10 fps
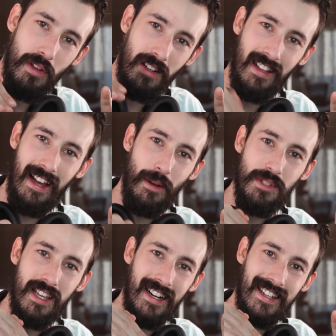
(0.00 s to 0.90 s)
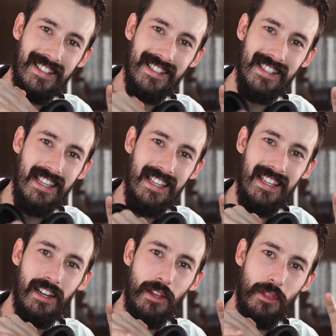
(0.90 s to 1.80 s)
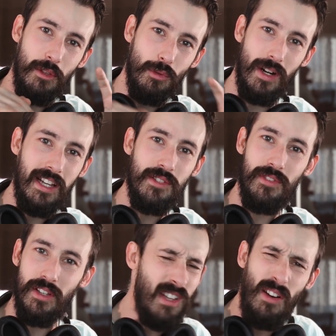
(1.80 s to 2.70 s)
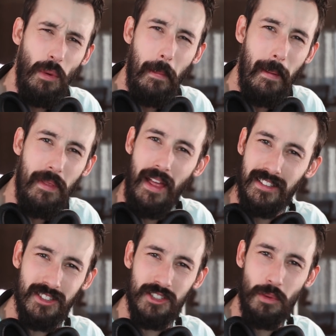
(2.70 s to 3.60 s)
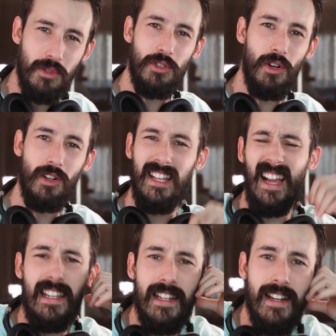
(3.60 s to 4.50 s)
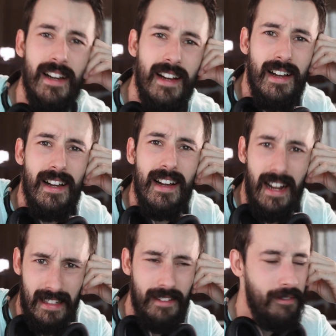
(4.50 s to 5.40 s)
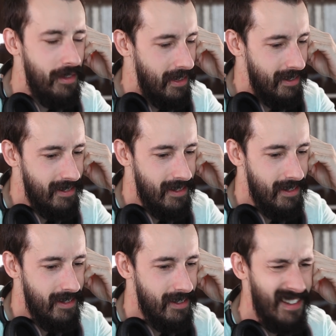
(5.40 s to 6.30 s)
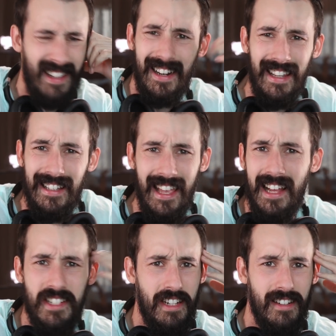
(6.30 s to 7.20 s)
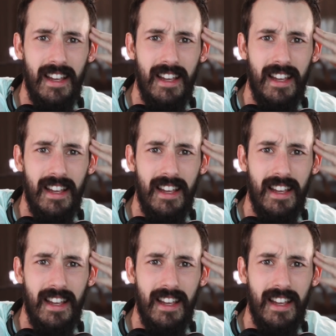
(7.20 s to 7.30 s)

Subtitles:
clouds and I could see the rice fields. I remember that so strongly. I love that. And I didn't catch it.